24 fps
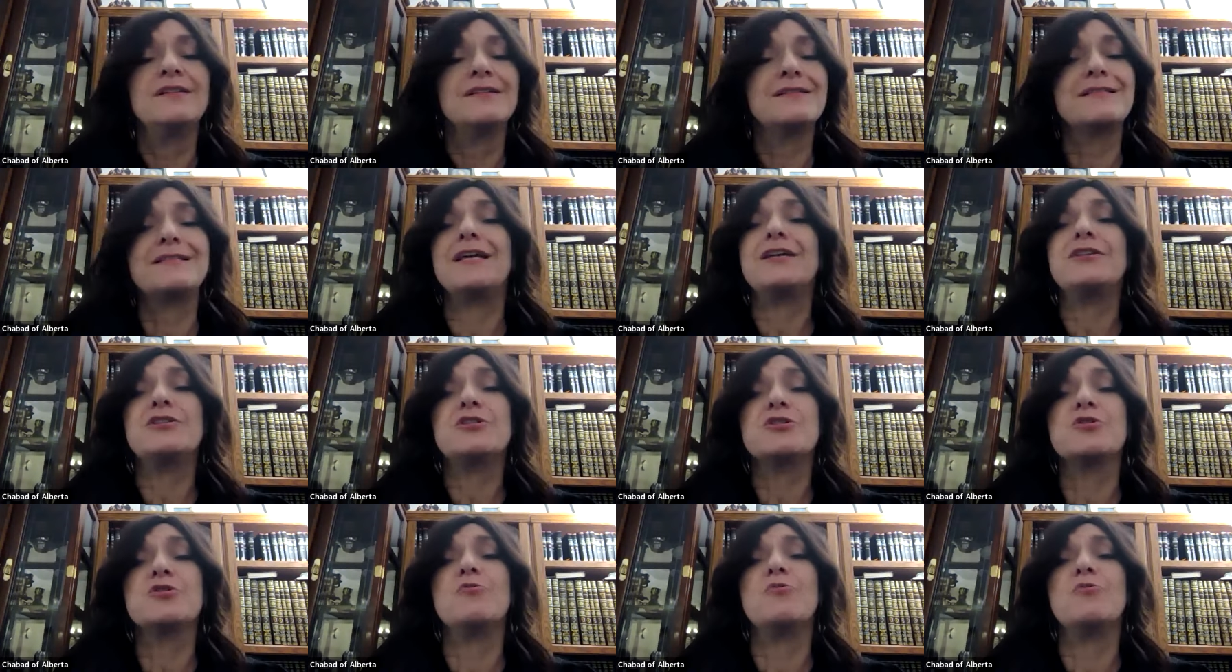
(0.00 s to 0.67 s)
it's
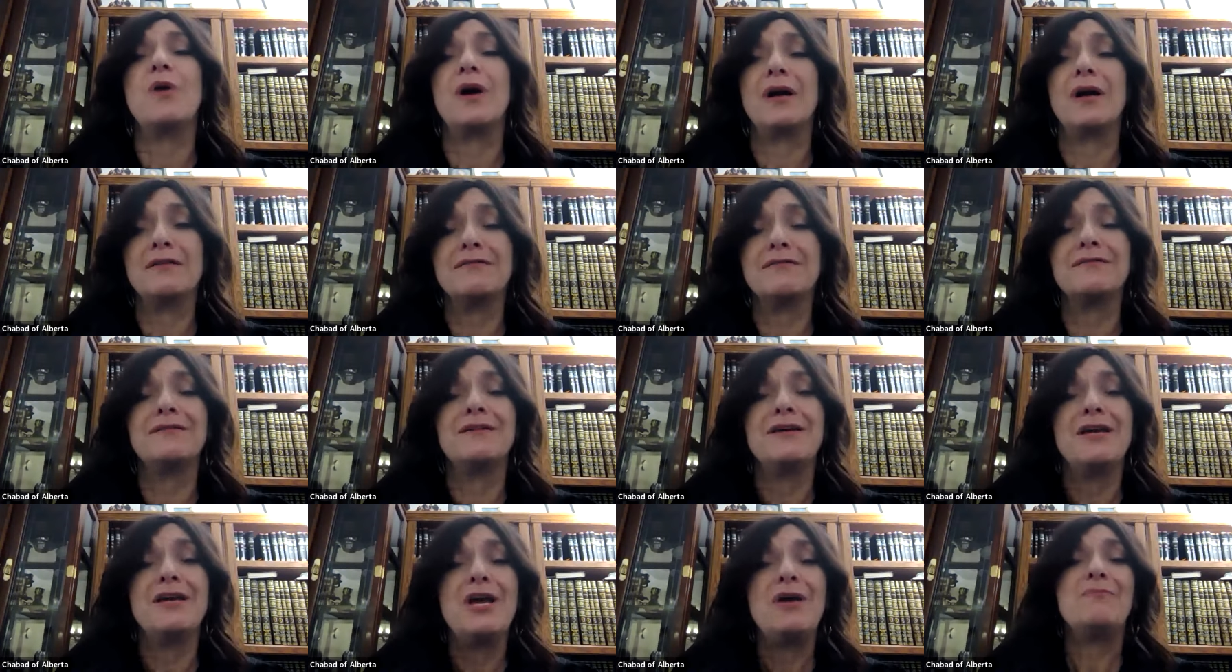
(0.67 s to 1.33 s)
not so what
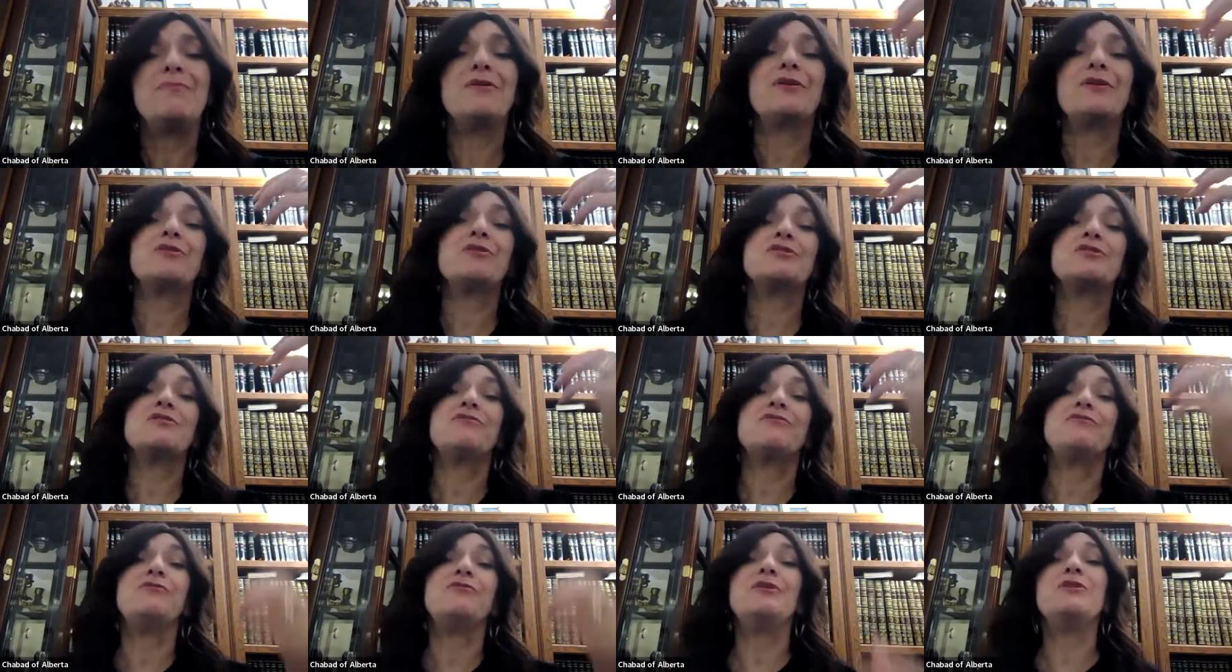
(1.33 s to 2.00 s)
because
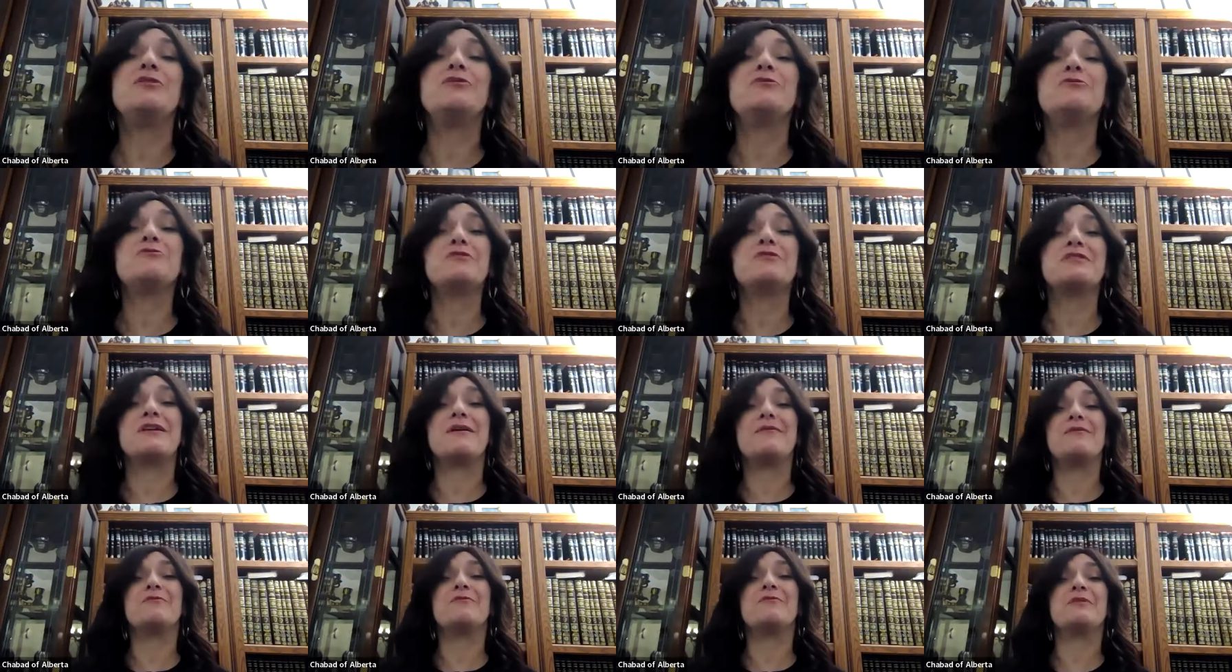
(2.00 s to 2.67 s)
if we don't do
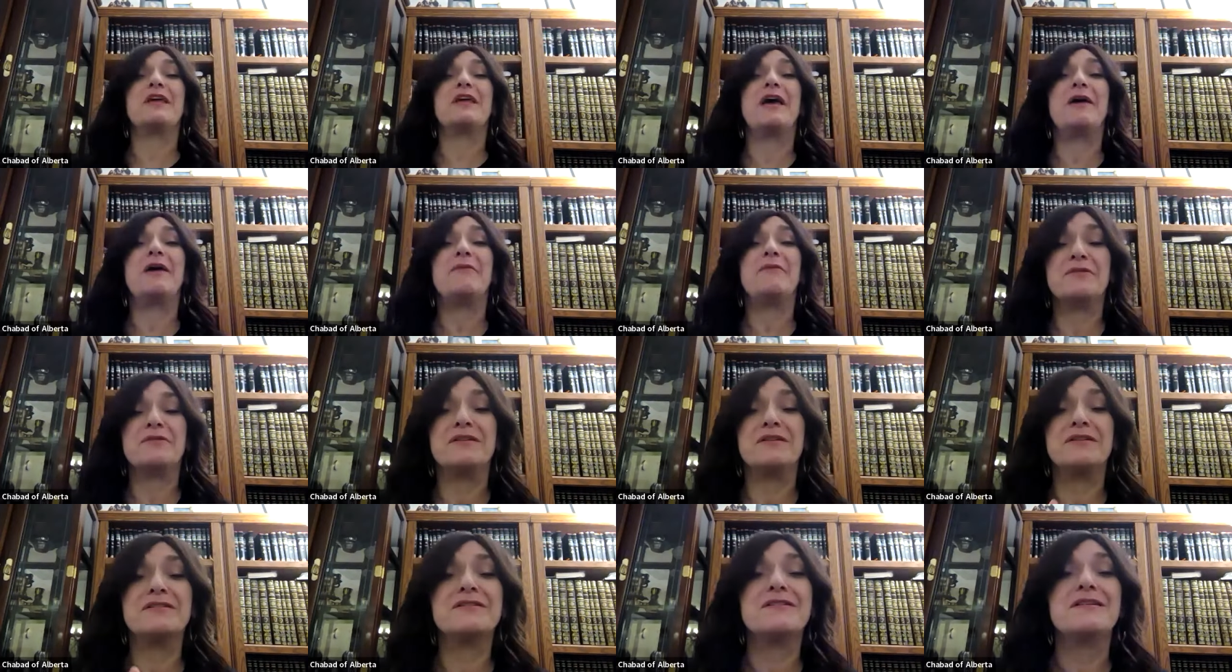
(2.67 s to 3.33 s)
something with
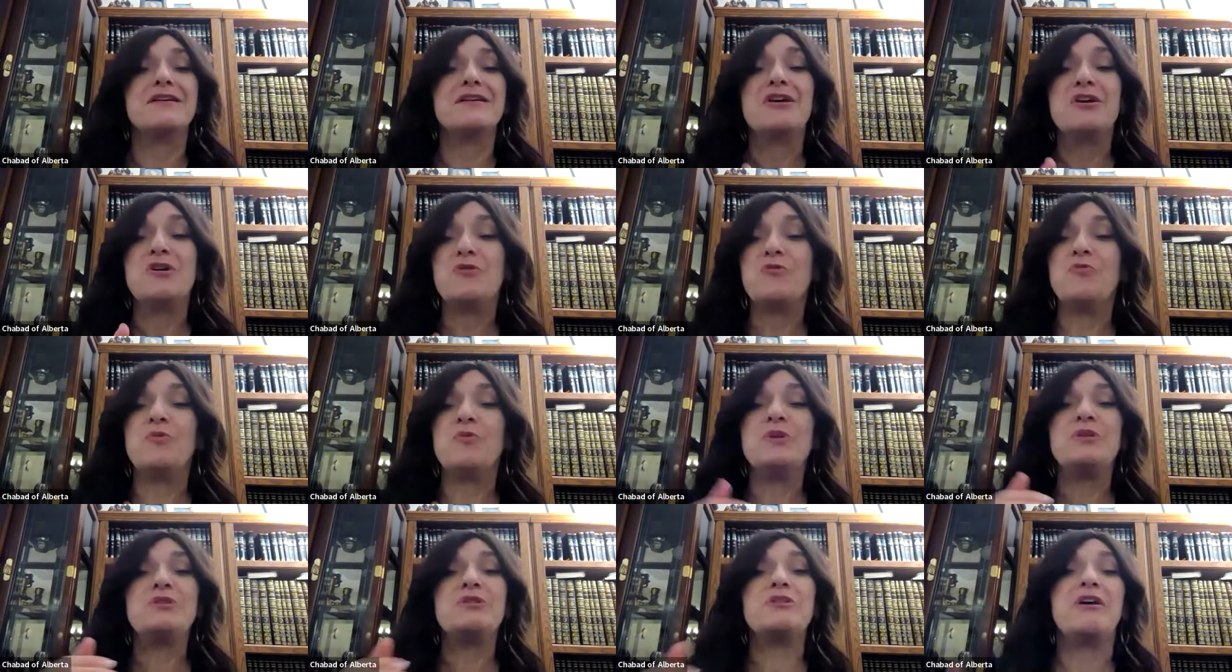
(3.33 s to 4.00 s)
happiness
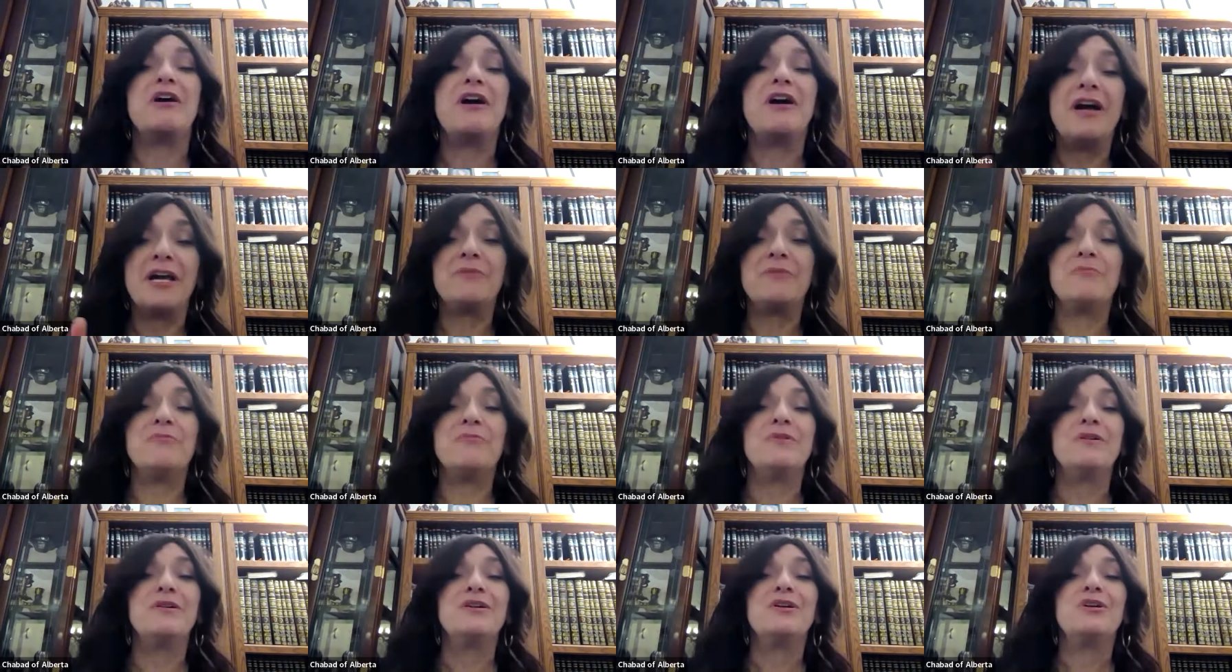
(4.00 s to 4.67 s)
with
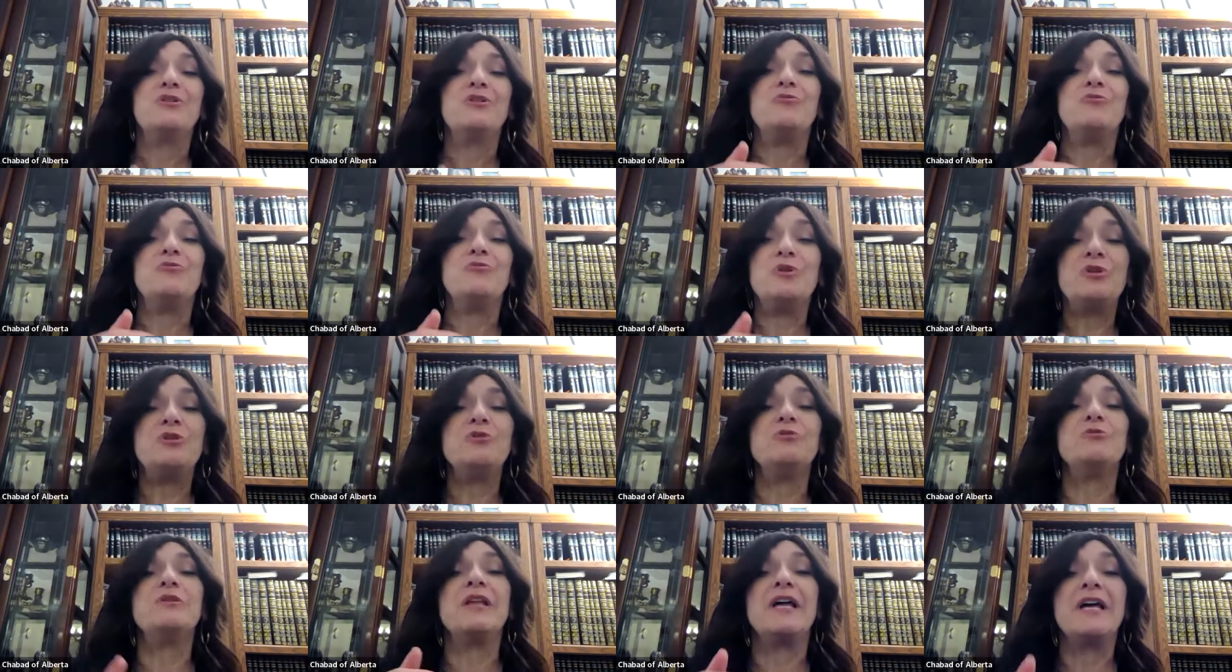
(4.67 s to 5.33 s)
time we
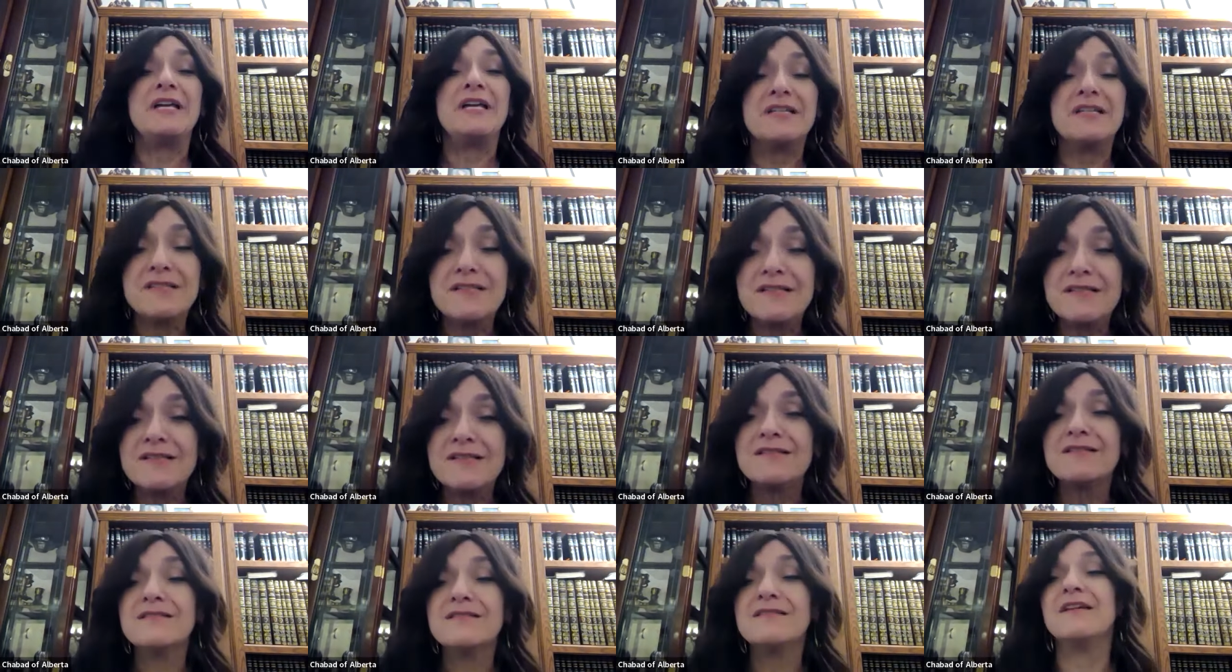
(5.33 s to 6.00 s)
do
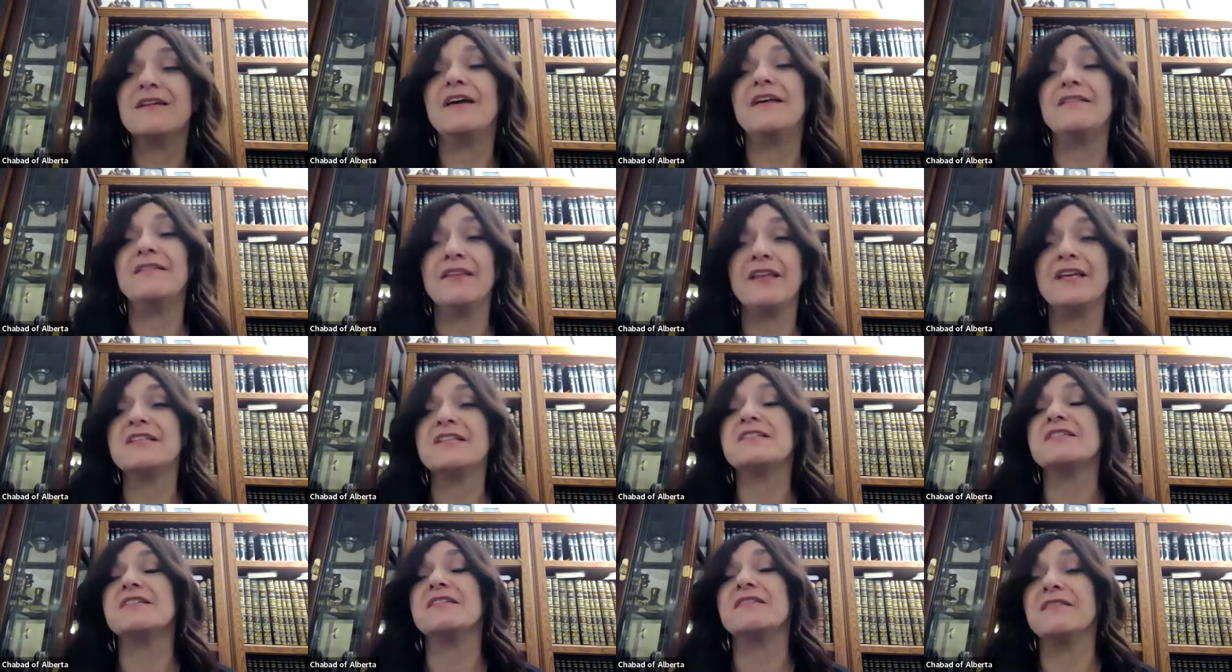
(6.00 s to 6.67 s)
less and
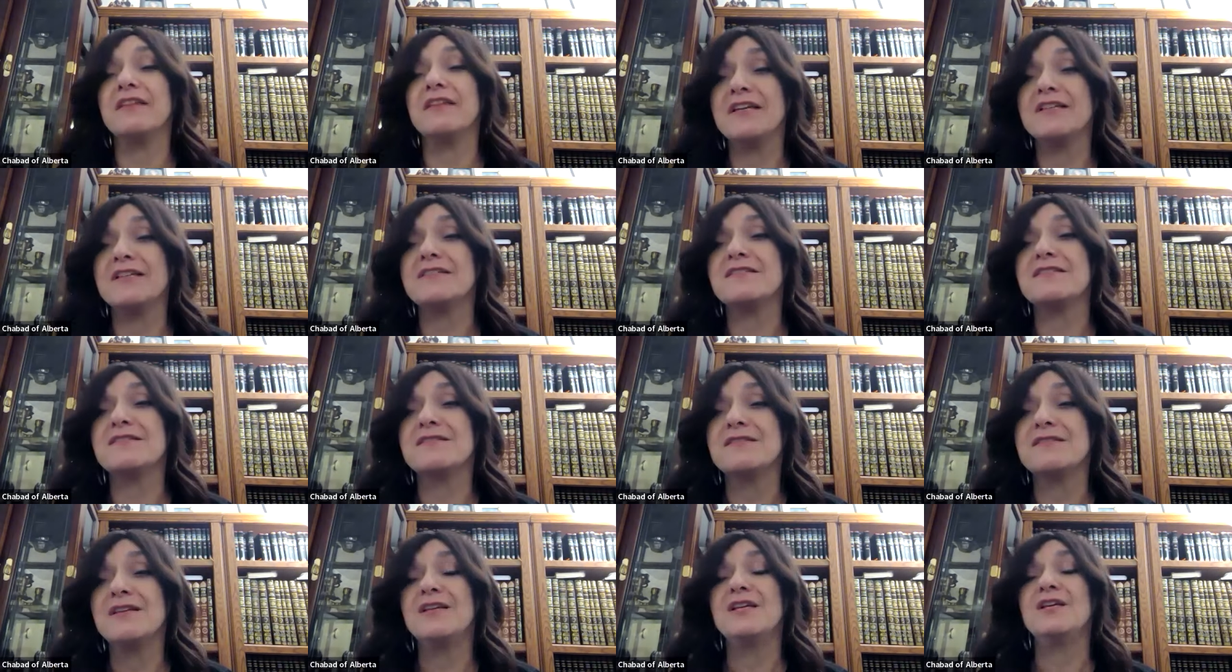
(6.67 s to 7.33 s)
less and
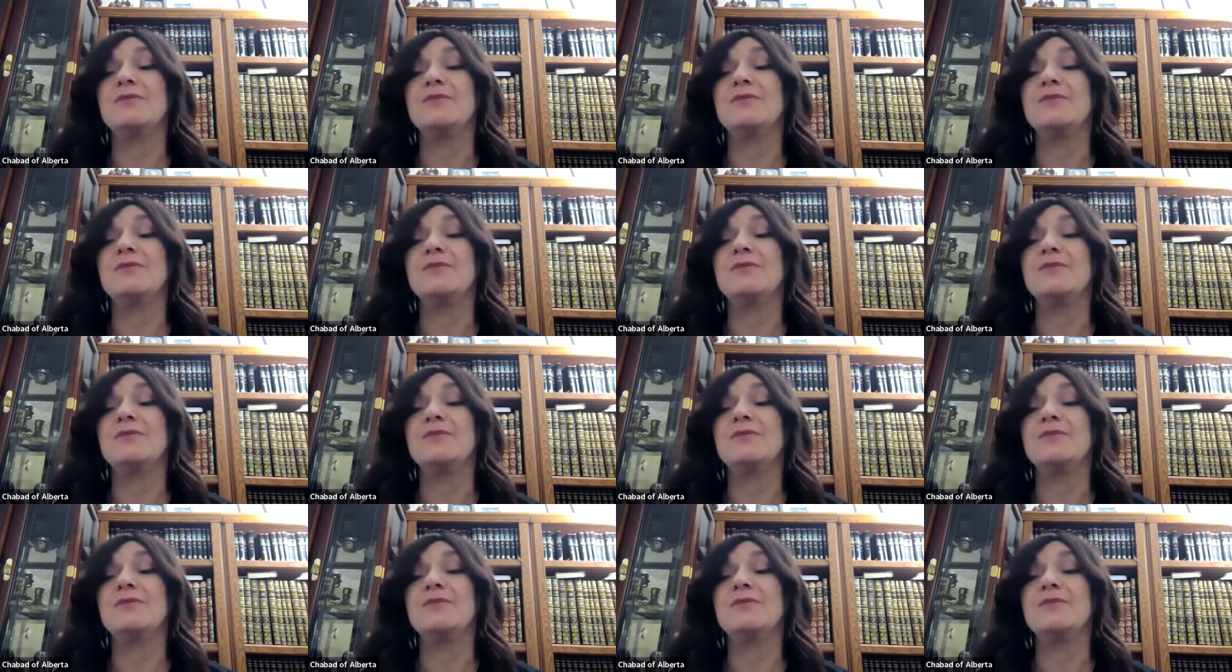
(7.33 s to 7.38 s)
less